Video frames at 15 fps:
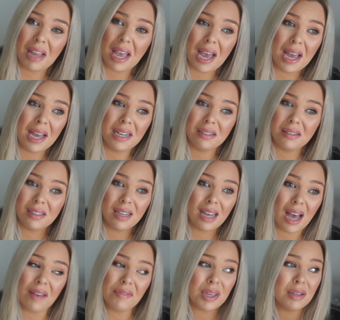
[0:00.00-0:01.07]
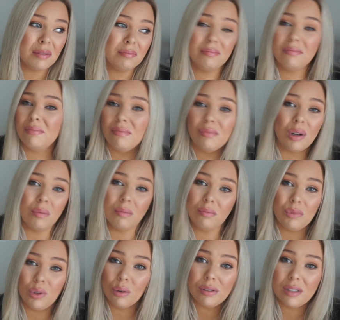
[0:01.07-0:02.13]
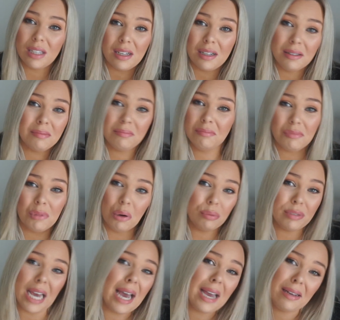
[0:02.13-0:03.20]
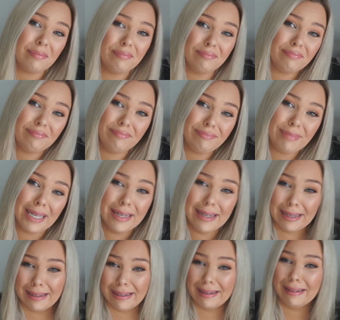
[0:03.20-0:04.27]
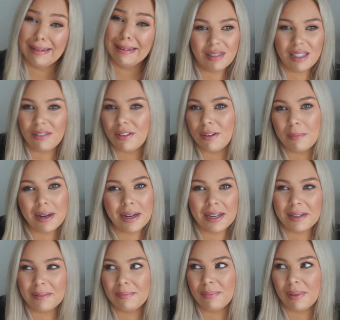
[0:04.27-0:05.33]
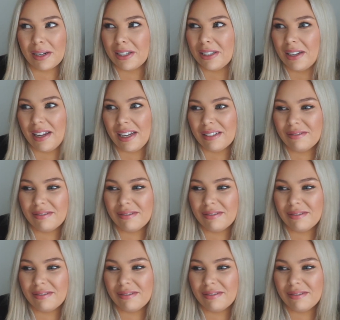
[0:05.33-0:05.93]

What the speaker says: and having nausea all day. Living my pregnant life